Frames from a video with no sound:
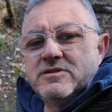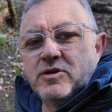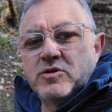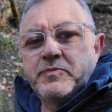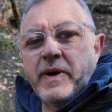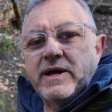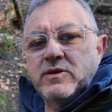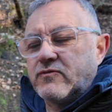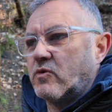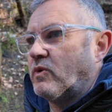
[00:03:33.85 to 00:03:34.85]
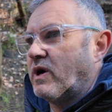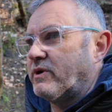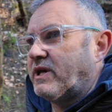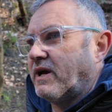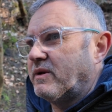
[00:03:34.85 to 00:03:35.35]
looked back from where
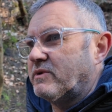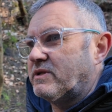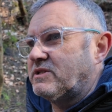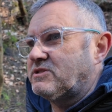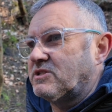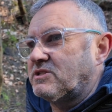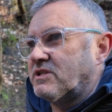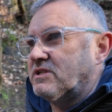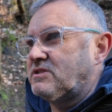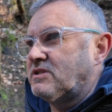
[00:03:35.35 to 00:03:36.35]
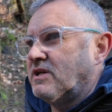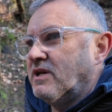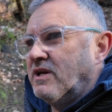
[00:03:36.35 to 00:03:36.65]
we came, and there's just these